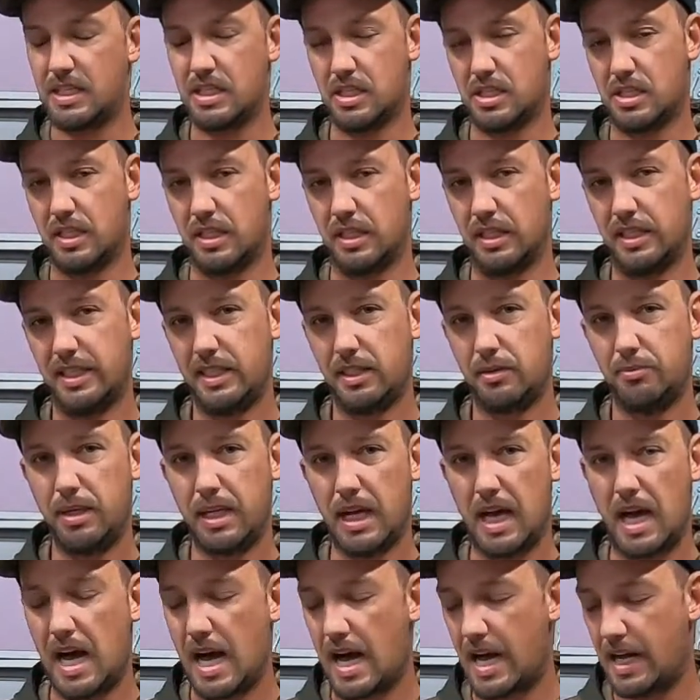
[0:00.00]
just a little
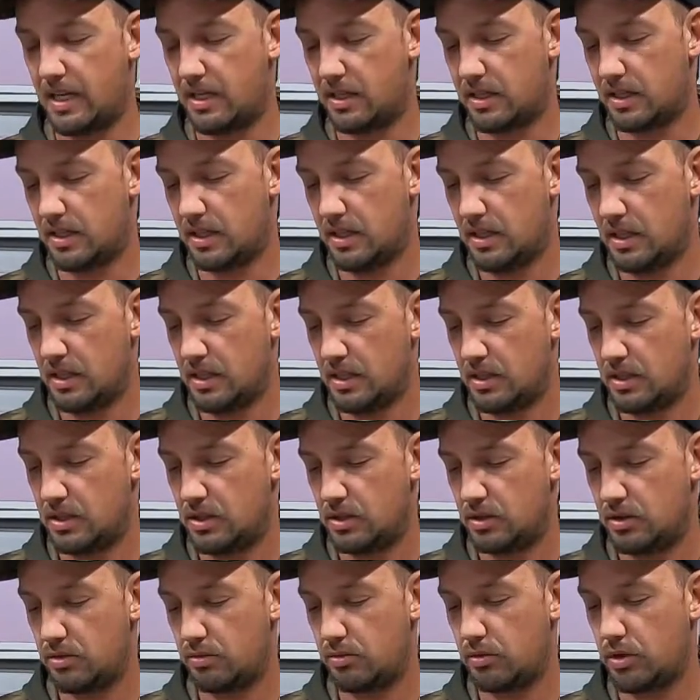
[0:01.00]
bit higher
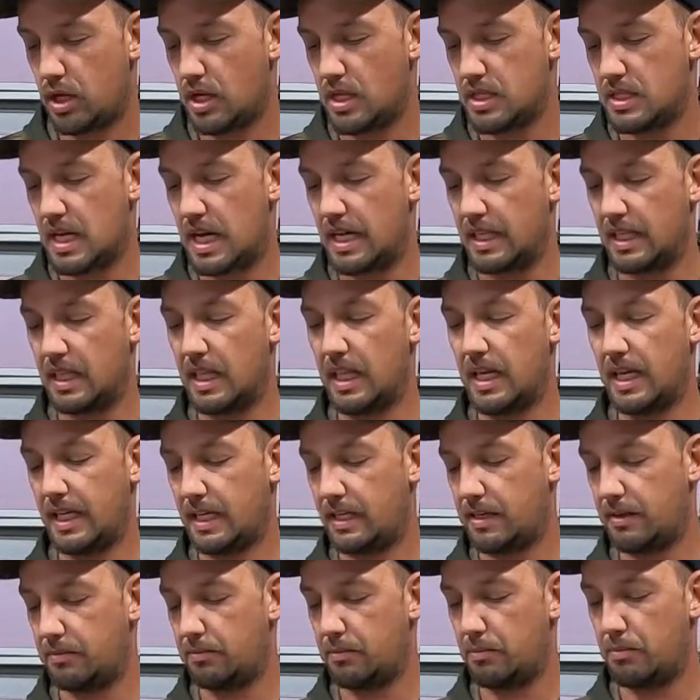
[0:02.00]
because I
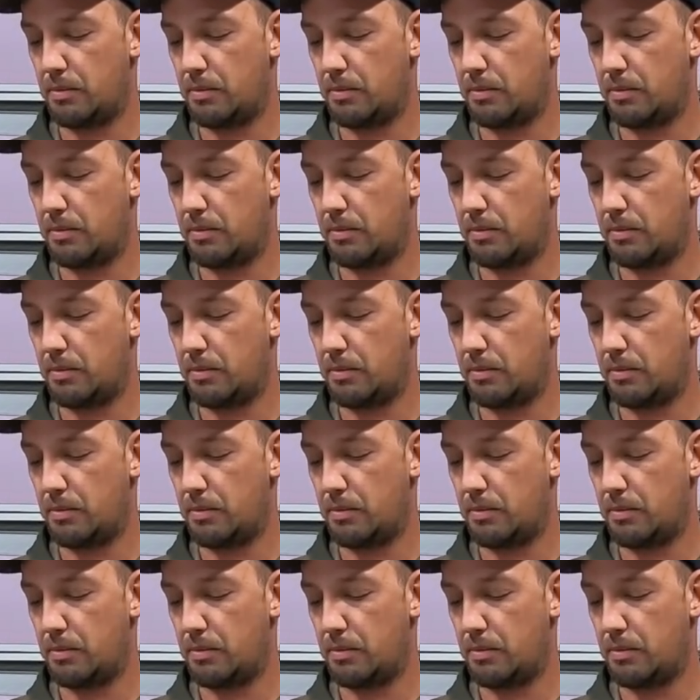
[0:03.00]
like